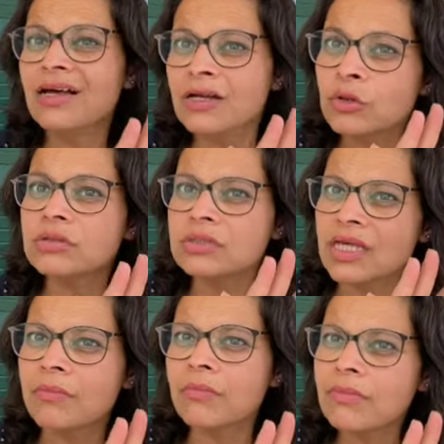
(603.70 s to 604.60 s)
look the
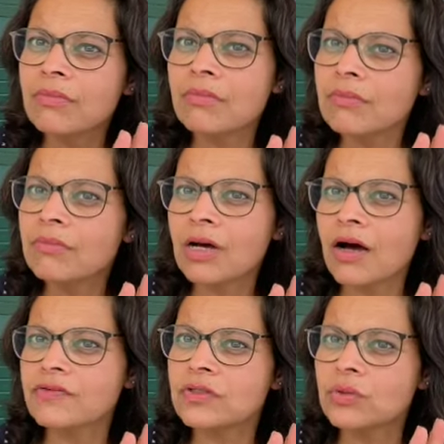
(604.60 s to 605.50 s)
same
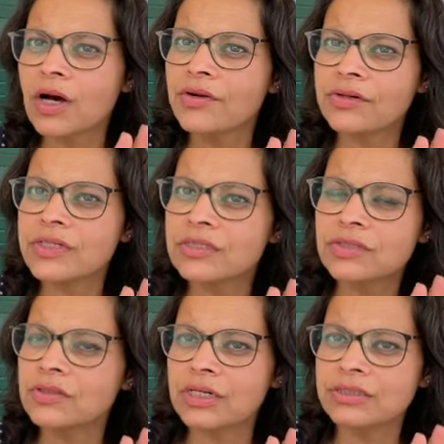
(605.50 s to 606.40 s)
after 200 years,
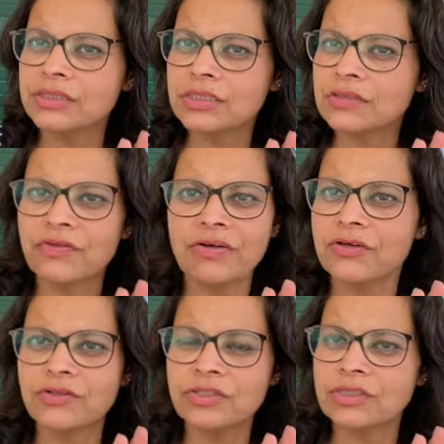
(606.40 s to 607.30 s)
300 years,
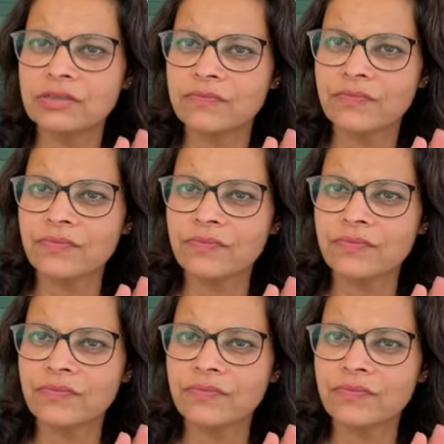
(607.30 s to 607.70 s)
500 years.